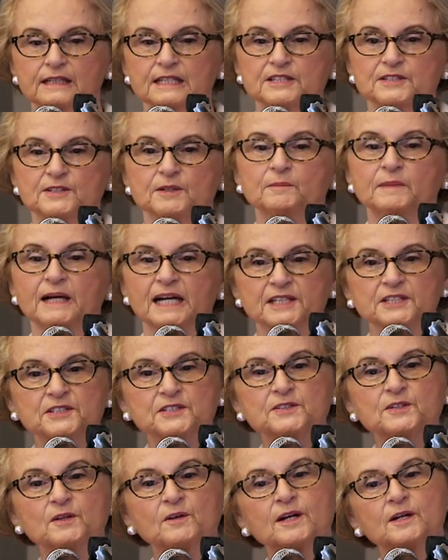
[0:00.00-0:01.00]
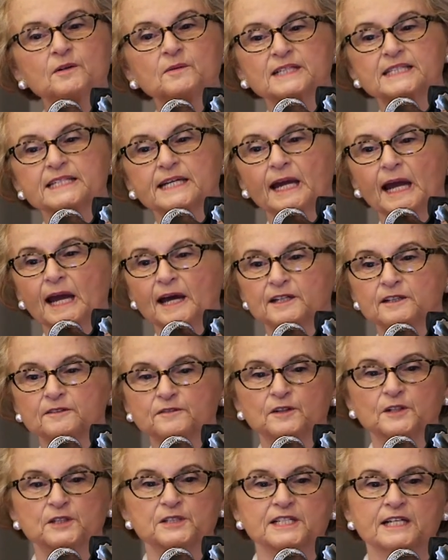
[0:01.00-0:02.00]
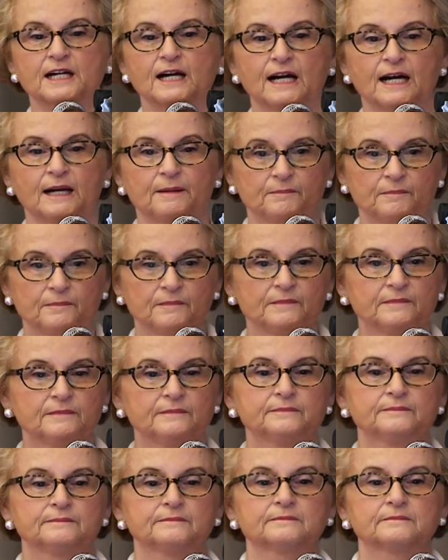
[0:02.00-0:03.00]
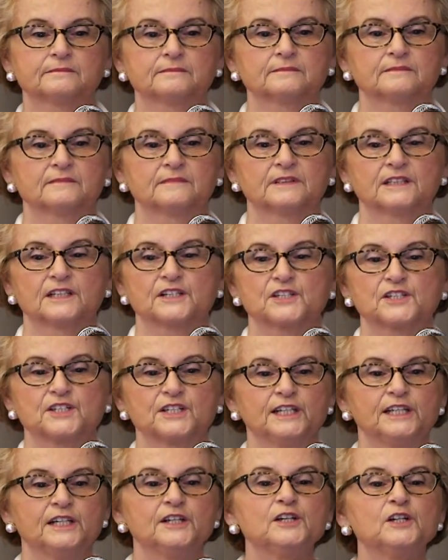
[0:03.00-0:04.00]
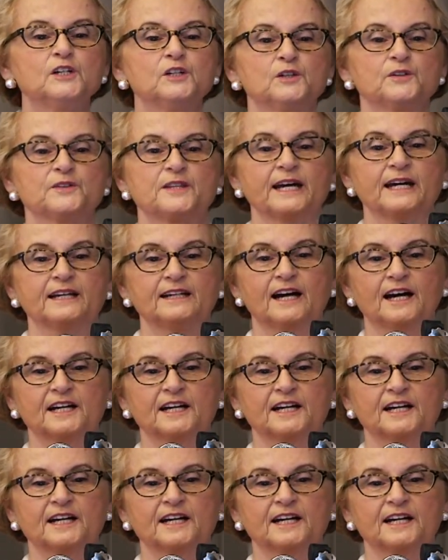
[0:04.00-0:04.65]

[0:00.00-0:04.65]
So Montessori was ahead of her time. She knew that